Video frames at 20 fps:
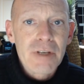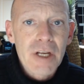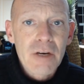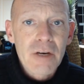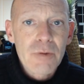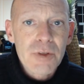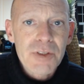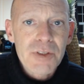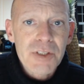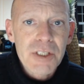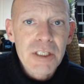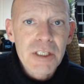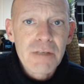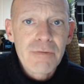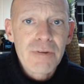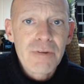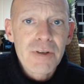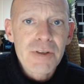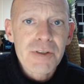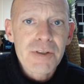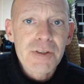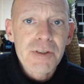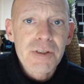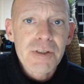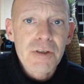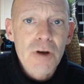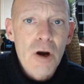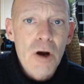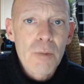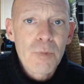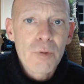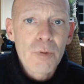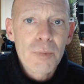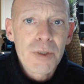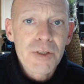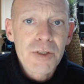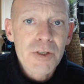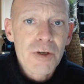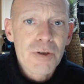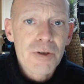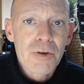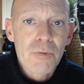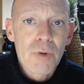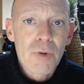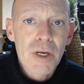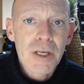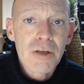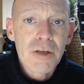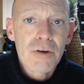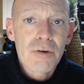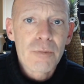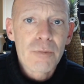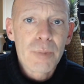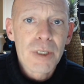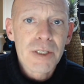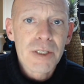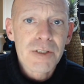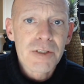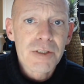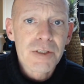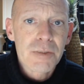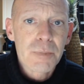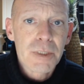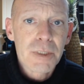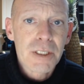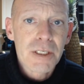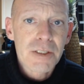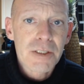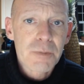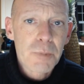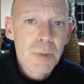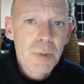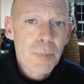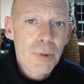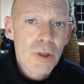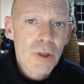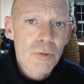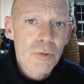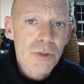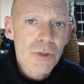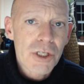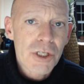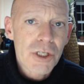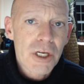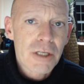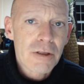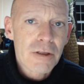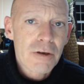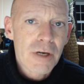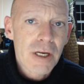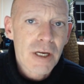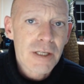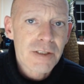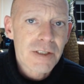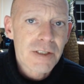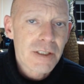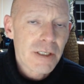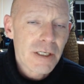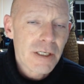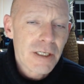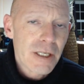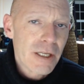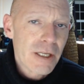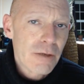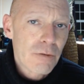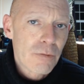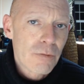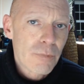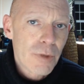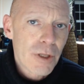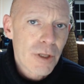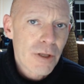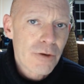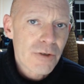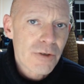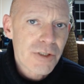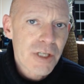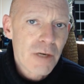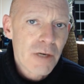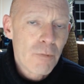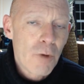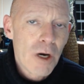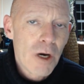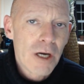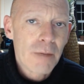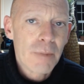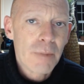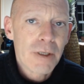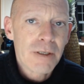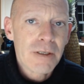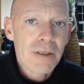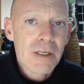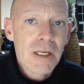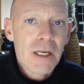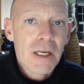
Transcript: and I receive this compliment on a regular basis because people always shake their heads, and, and I don't really understand why, but